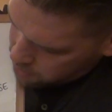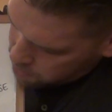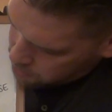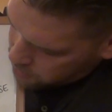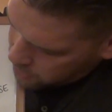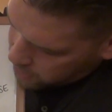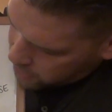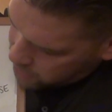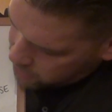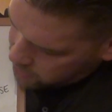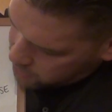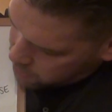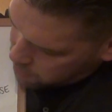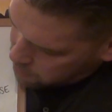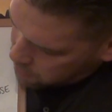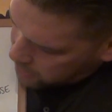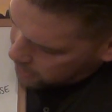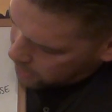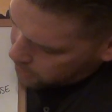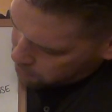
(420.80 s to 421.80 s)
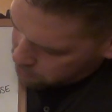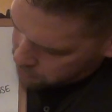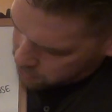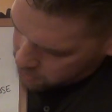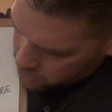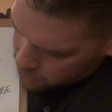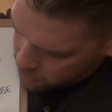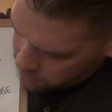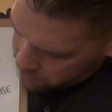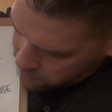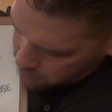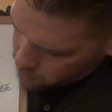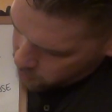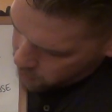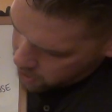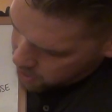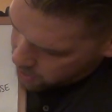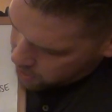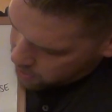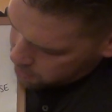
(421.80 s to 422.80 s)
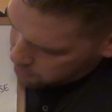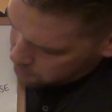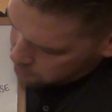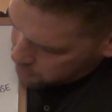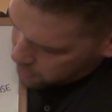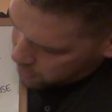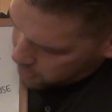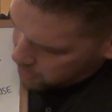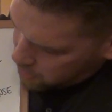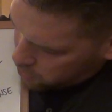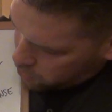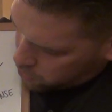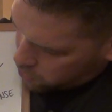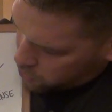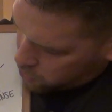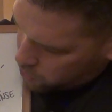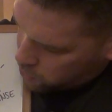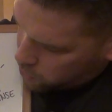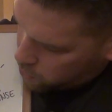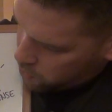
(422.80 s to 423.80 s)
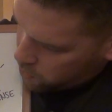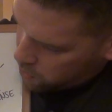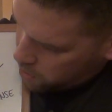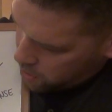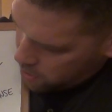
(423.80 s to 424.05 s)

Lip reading: begins to become self-aware, begins to